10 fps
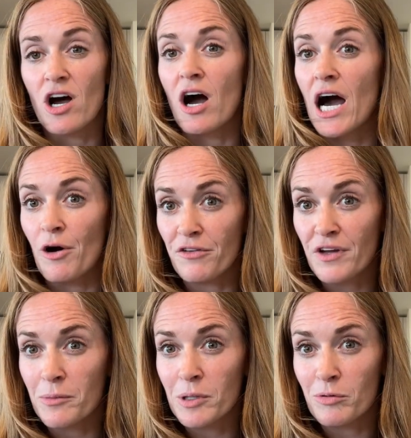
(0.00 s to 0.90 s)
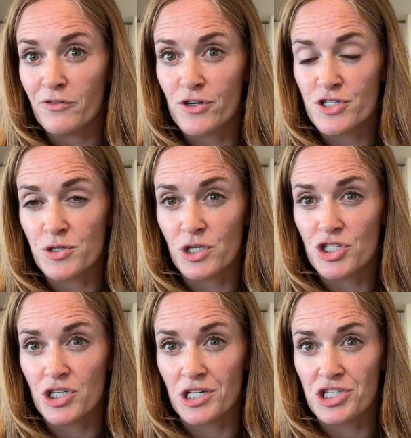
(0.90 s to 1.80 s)
Our family prefers new
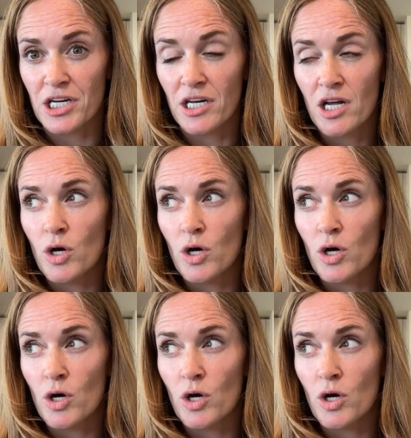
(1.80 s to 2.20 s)
construction.